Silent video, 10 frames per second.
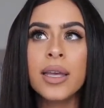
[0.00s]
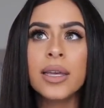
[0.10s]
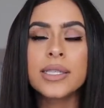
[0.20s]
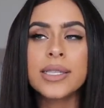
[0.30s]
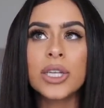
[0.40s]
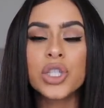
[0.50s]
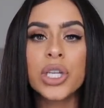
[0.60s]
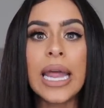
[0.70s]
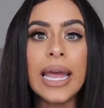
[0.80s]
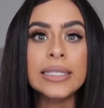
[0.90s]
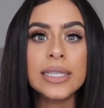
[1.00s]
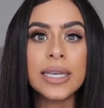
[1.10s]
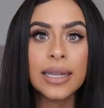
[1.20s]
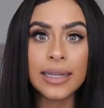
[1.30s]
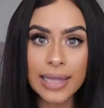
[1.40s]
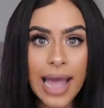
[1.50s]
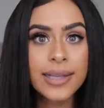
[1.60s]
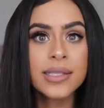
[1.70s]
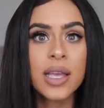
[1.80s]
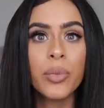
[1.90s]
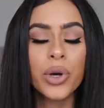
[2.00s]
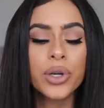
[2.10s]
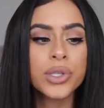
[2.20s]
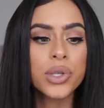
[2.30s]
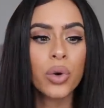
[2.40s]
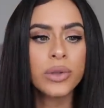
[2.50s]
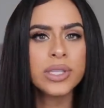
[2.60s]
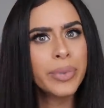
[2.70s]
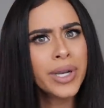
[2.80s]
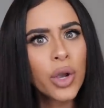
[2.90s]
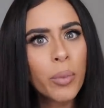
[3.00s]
session ended last summer, so it's been a,